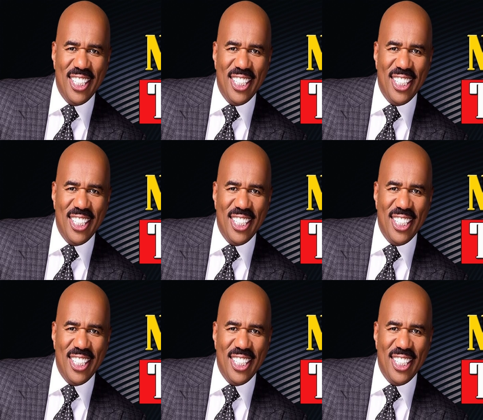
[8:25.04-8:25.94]

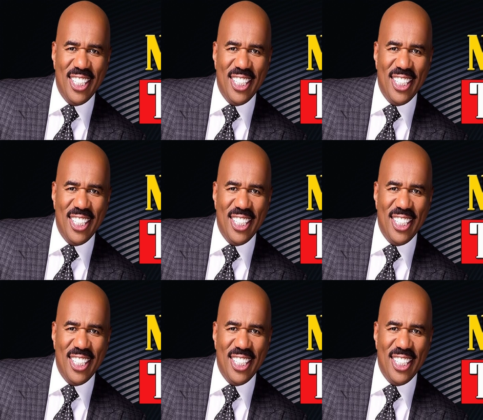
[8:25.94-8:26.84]

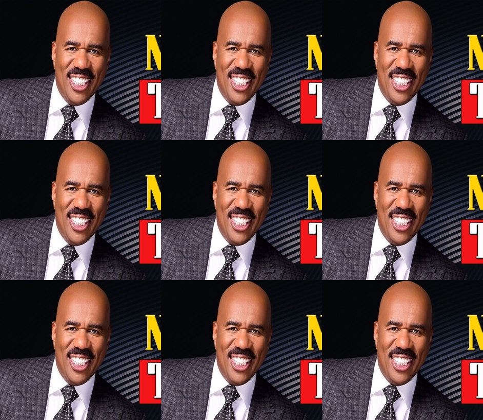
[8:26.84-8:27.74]

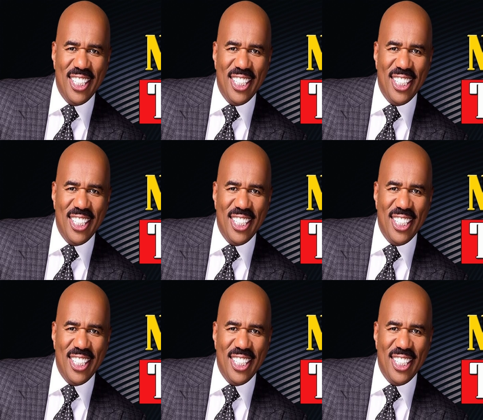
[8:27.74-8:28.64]

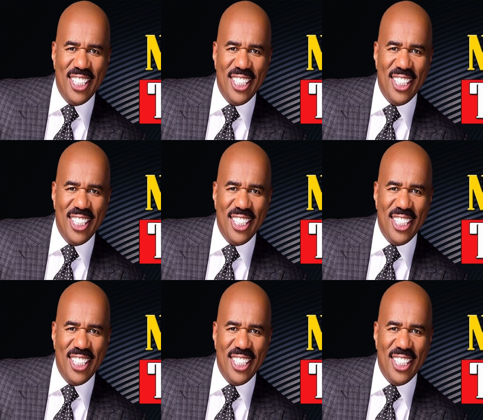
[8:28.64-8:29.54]

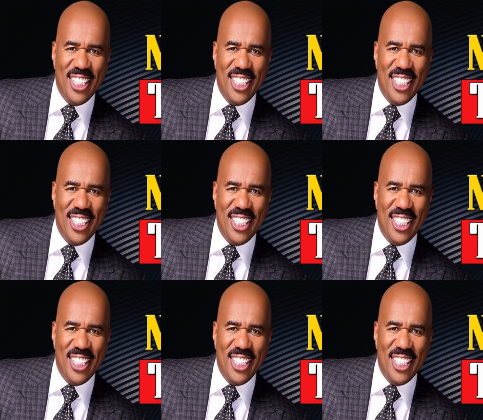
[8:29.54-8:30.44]

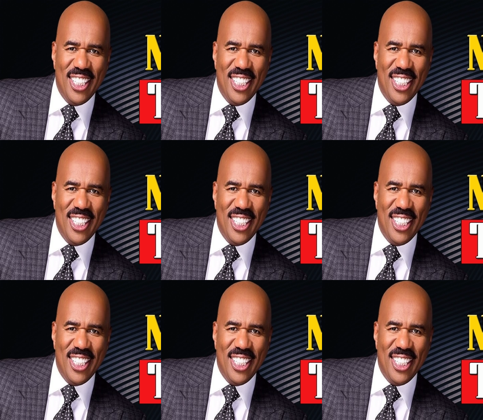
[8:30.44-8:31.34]

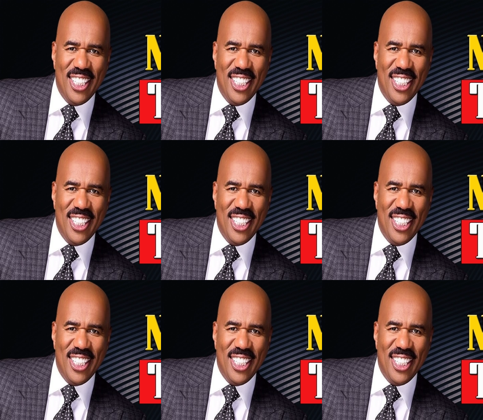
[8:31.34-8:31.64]
This is a still picture; no speech is visible.